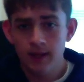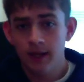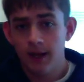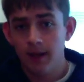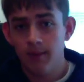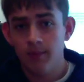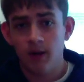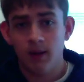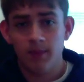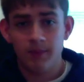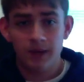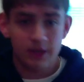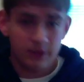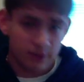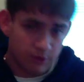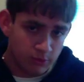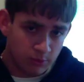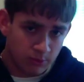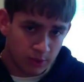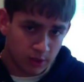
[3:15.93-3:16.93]
I bought mine
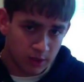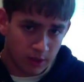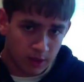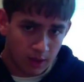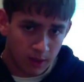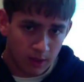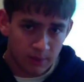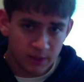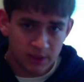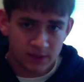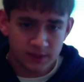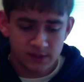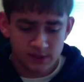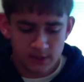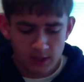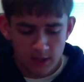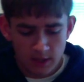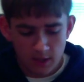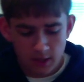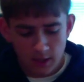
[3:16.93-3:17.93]
at Newberry Comics.
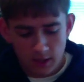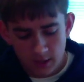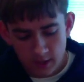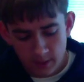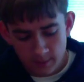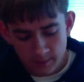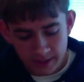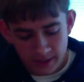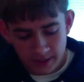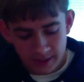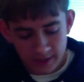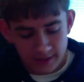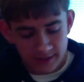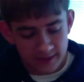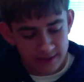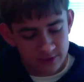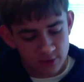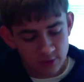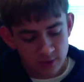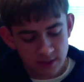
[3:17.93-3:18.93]
And
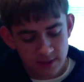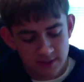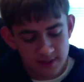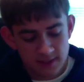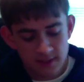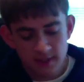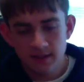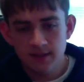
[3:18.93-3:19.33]
as you can see,